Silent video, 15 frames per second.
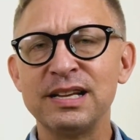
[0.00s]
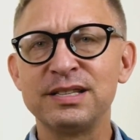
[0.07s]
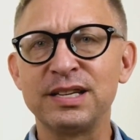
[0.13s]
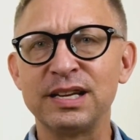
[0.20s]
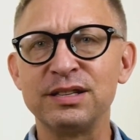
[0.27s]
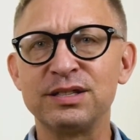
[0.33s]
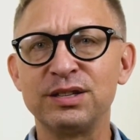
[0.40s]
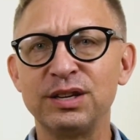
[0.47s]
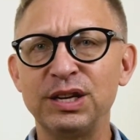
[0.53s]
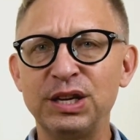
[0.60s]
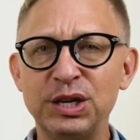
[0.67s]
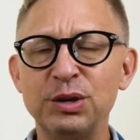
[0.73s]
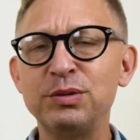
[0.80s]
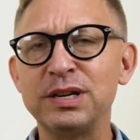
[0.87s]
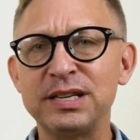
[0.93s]
since
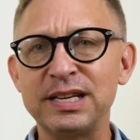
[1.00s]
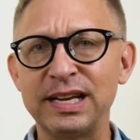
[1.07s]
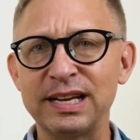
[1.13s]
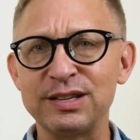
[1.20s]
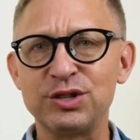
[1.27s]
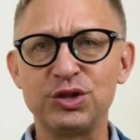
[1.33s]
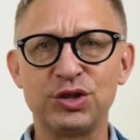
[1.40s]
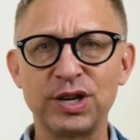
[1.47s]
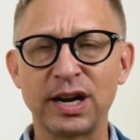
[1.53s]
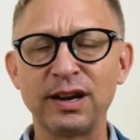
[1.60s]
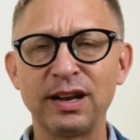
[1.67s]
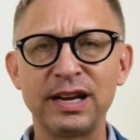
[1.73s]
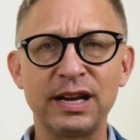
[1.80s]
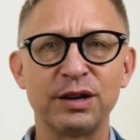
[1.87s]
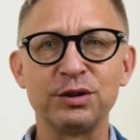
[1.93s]
unity is
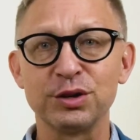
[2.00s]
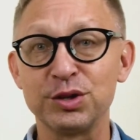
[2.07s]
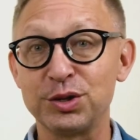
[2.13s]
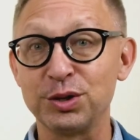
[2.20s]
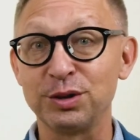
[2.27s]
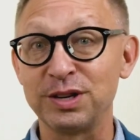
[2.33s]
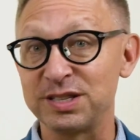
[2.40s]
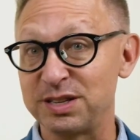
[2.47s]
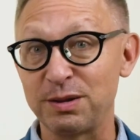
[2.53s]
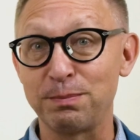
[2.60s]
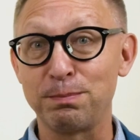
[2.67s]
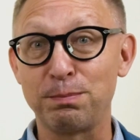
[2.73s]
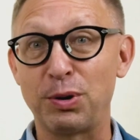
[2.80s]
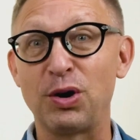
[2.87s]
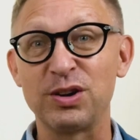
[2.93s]
generally understood as a
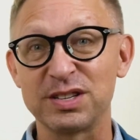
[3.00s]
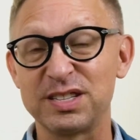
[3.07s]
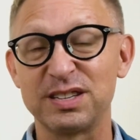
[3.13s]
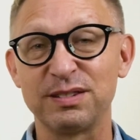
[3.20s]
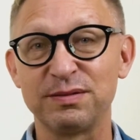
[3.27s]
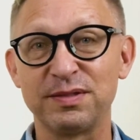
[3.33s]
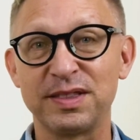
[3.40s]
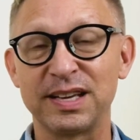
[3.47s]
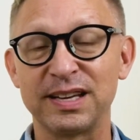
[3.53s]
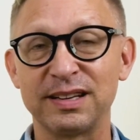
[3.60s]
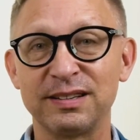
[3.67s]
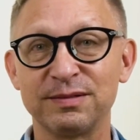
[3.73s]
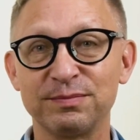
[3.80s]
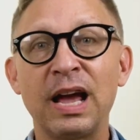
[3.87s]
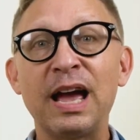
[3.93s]
positive thing.